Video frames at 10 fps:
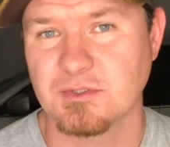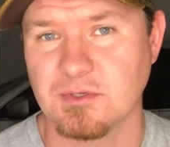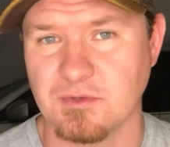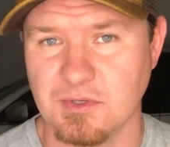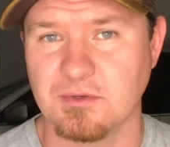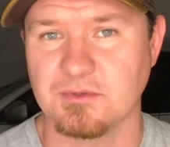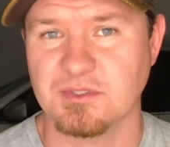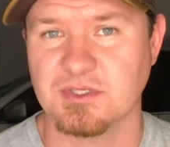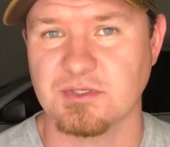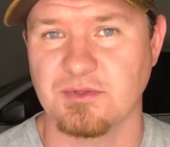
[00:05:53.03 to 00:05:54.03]
to
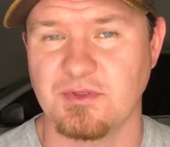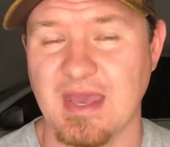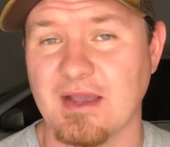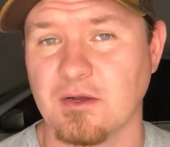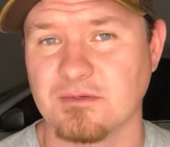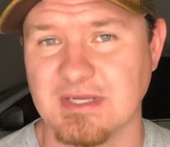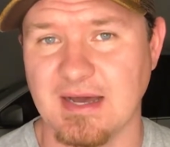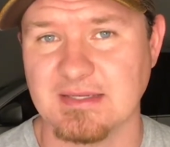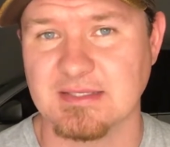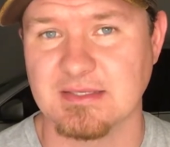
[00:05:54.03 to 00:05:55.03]
use the Echo
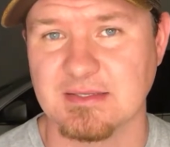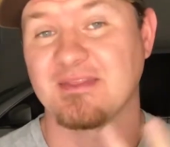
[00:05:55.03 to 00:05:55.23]
Dot?